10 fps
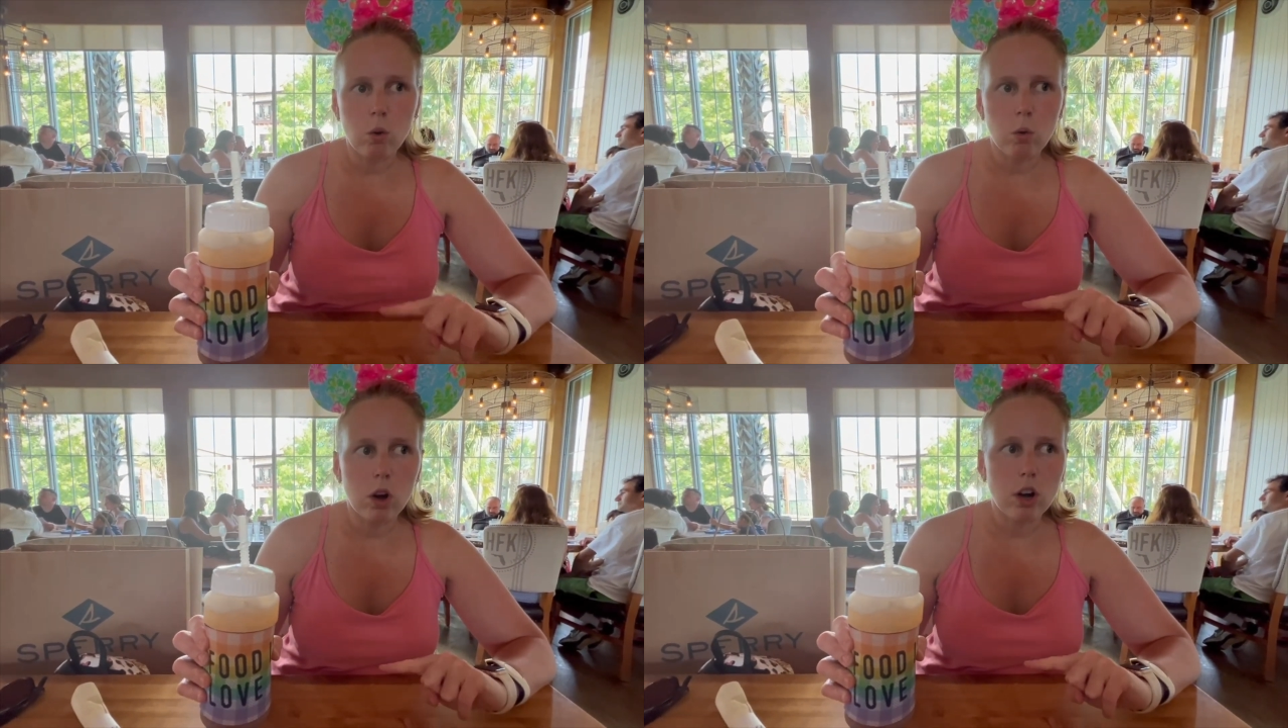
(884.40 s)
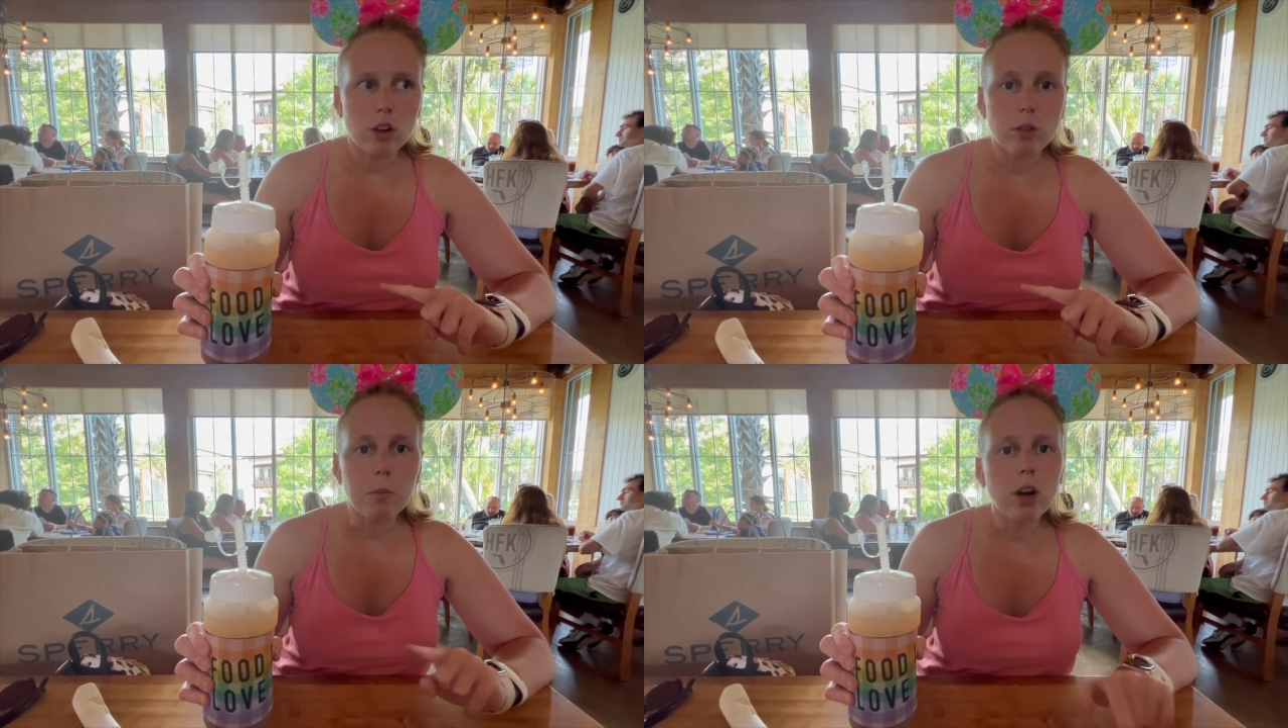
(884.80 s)
or
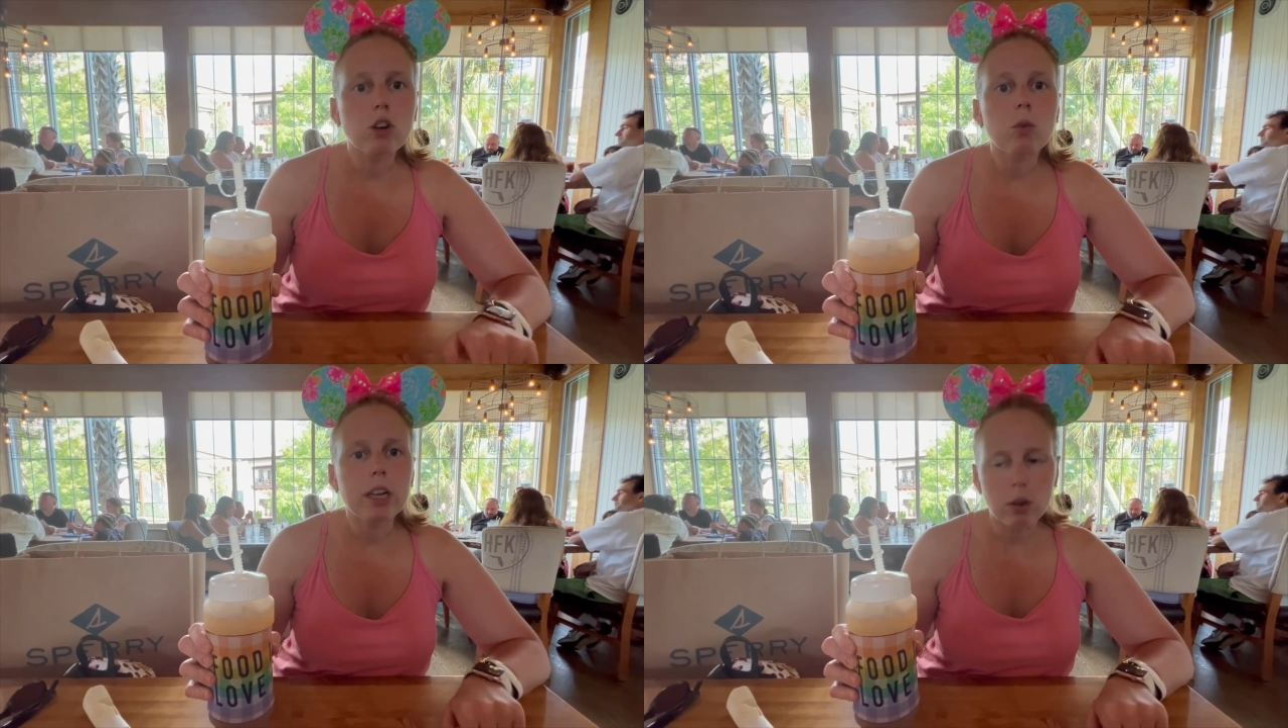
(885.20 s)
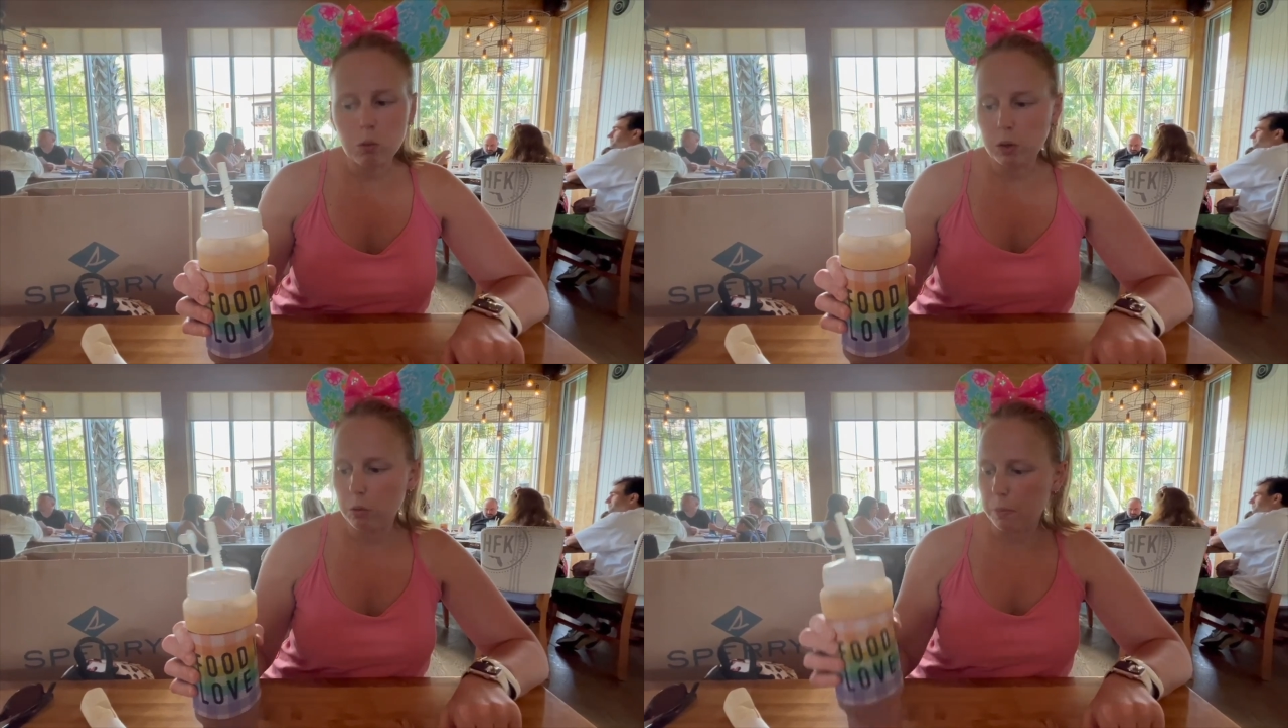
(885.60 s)
the margarita
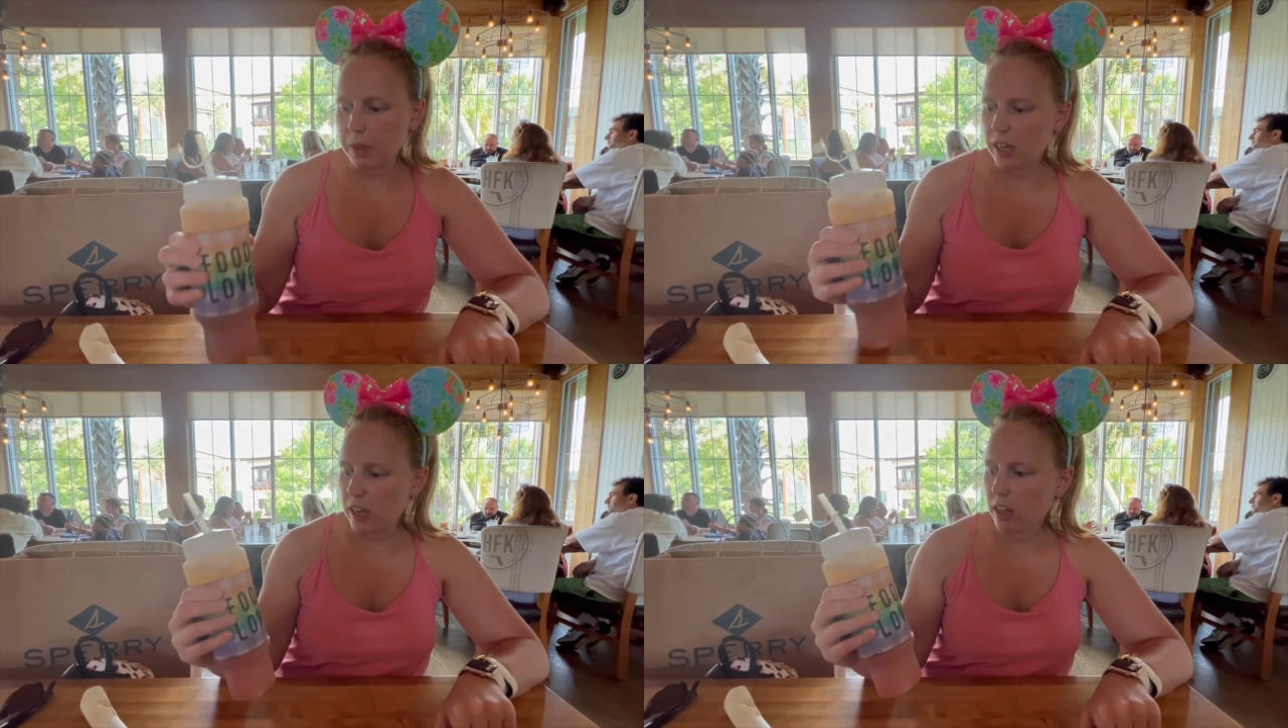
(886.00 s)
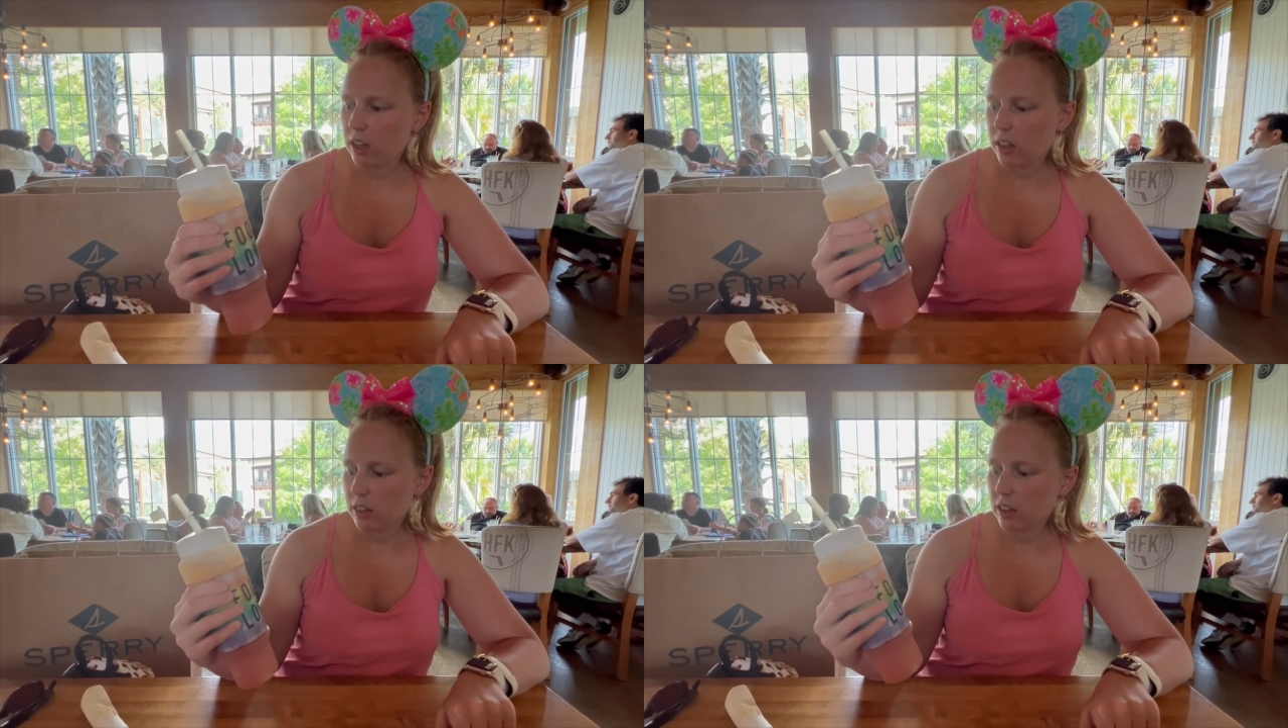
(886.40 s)
one would be
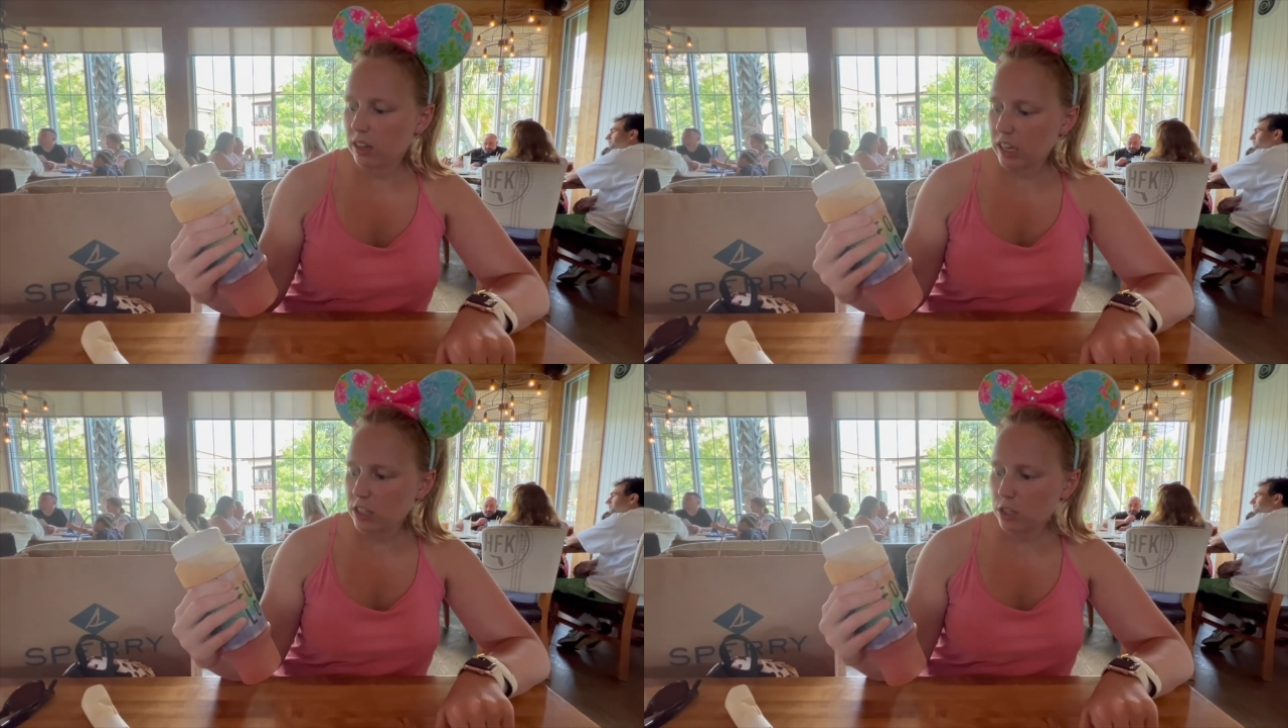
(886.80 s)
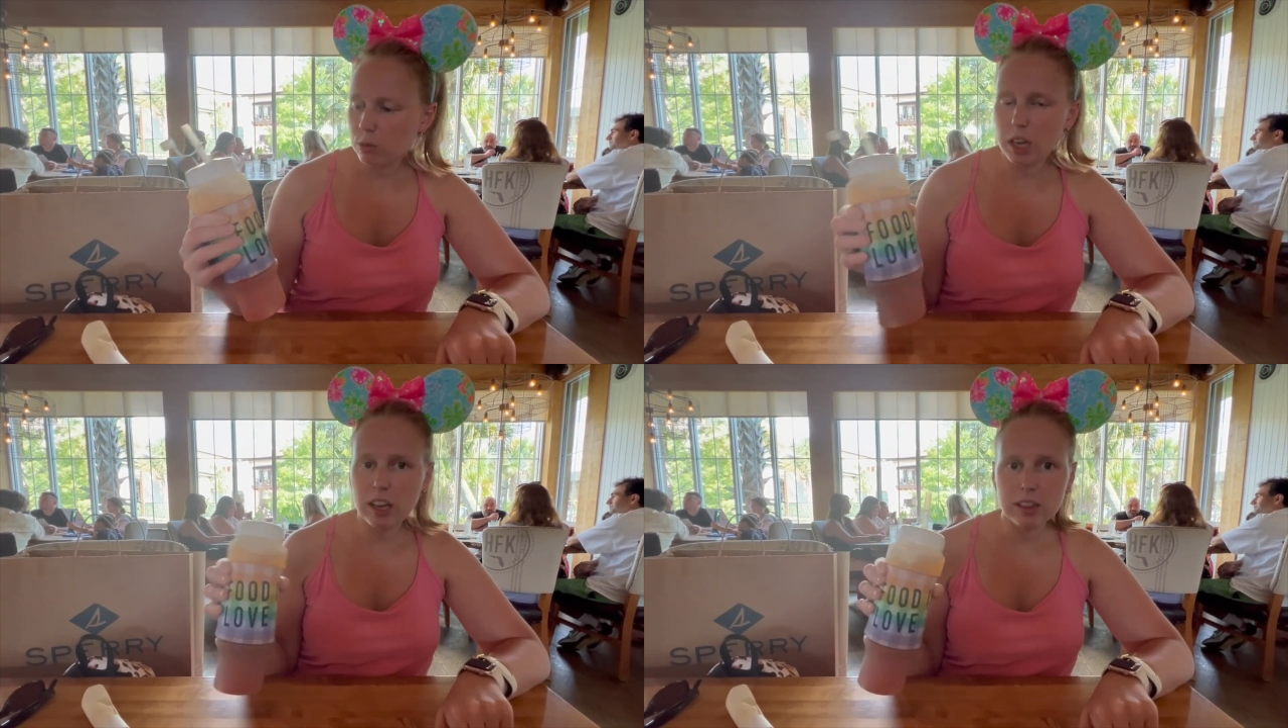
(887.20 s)
the least
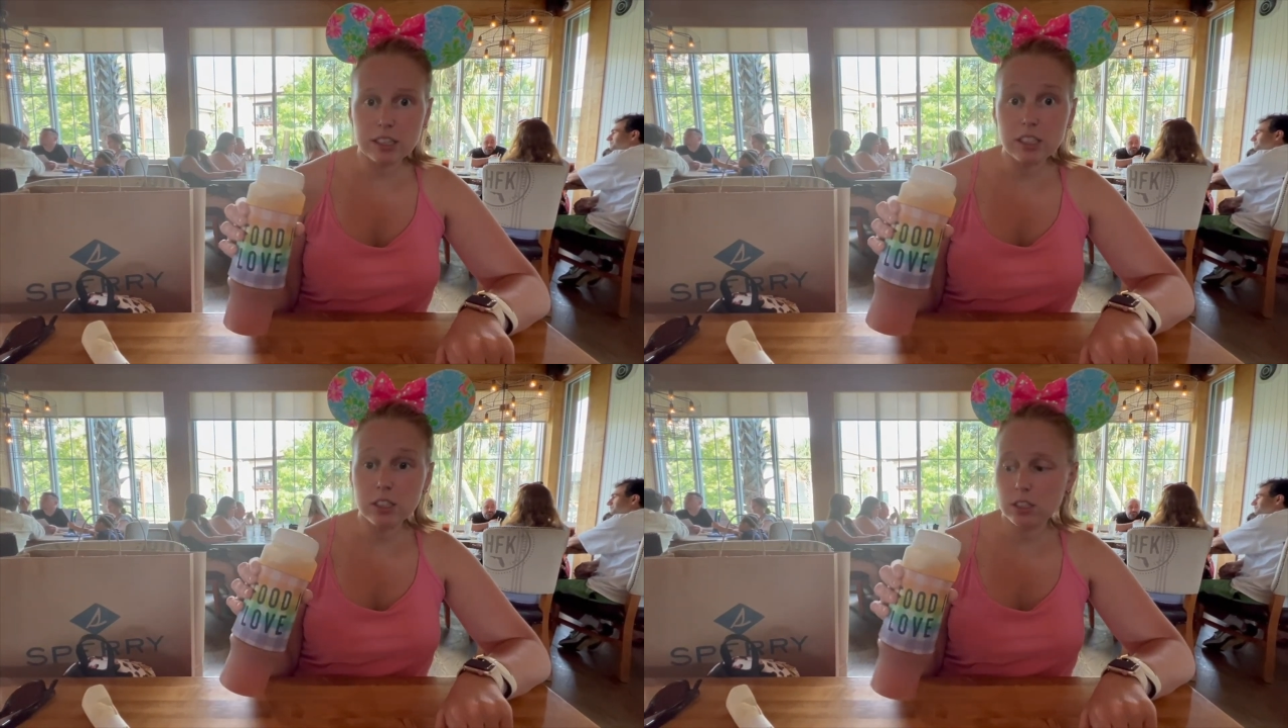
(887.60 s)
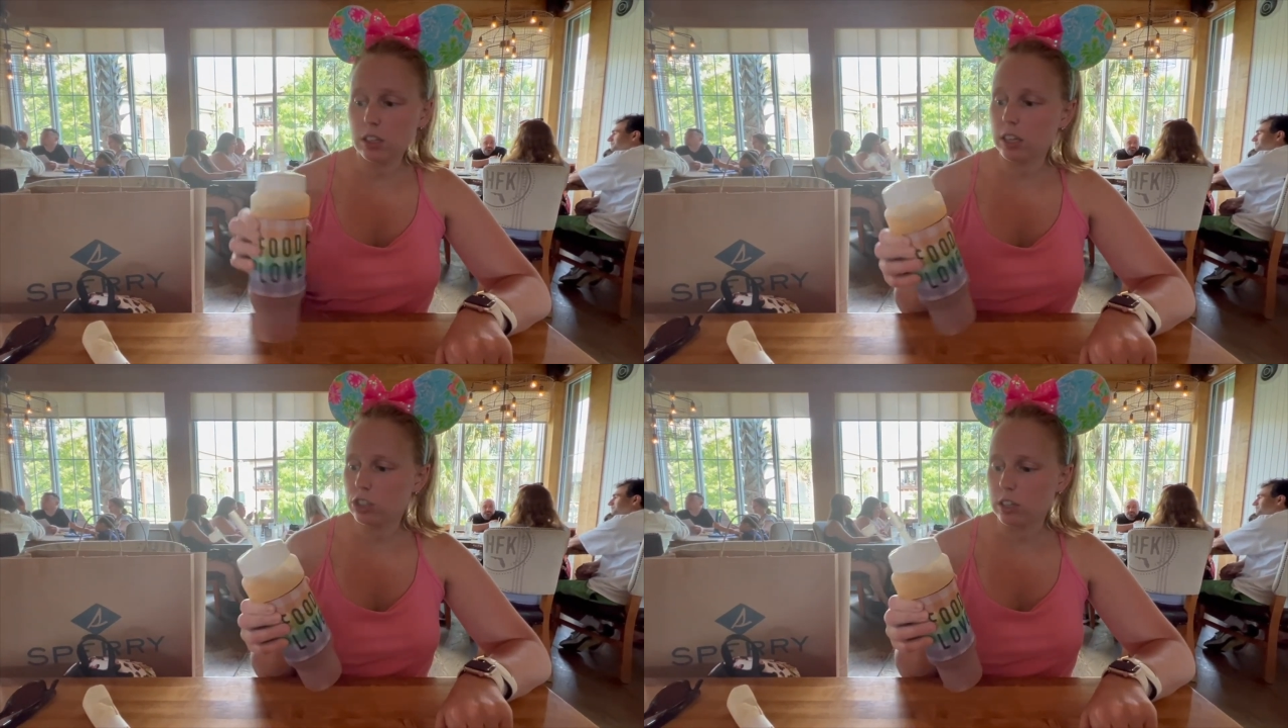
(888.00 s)
sweet. This is
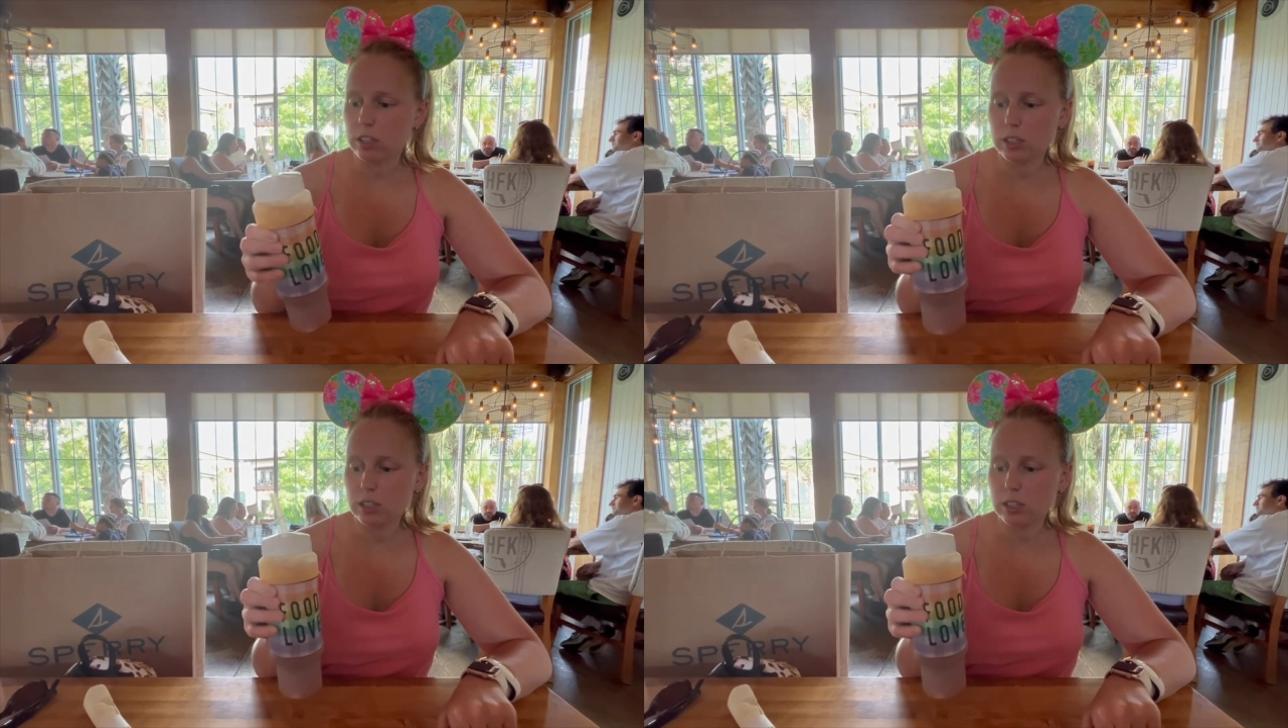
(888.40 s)
delicious.